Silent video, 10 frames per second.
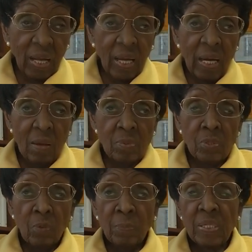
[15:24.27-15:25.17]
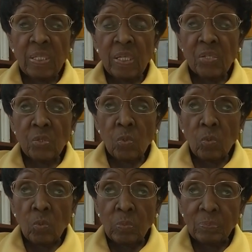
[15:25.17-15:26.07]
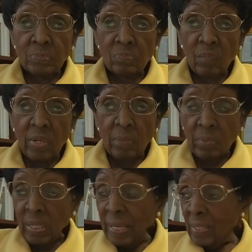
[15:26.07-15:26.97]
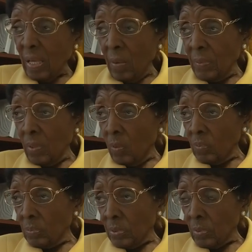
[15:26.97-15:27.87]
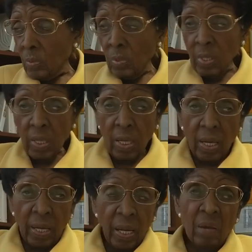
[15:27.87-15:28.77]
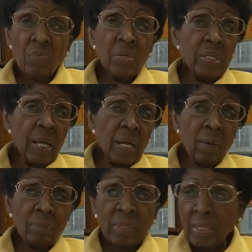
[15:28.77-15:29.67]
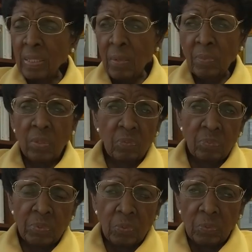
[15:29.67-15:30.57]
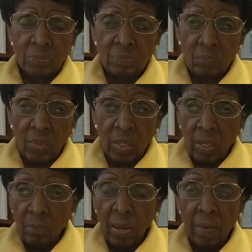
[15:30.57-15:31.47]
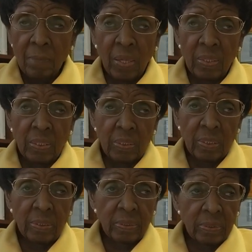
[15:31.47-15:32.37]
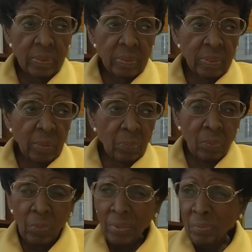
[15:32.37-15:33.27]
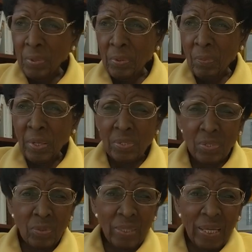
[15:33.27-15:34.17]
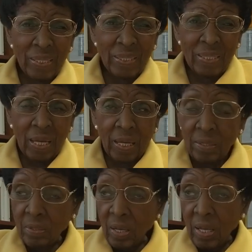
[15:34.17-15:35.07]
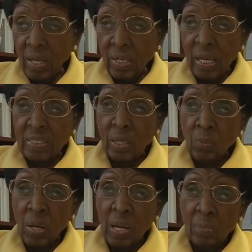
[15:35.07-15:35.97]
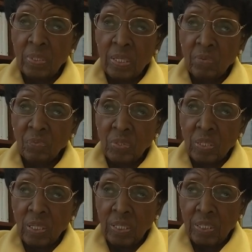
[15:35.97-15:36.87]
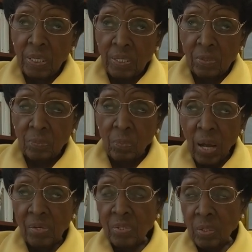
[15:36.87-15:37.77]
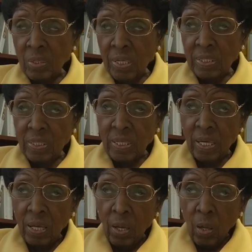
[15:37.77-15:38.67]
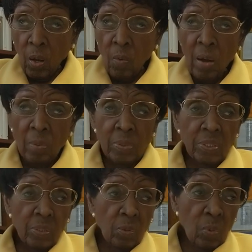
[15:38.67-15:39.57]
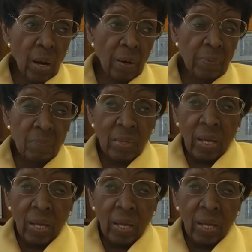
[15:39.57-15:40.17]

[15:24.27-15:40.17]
And I was so busy in school, late coming home from school. Every day I'm late coming home from school. My mother said, well, why are you so late today? And I said, well, I was in physical education. Why are you so late today? Oh, I was in the choir.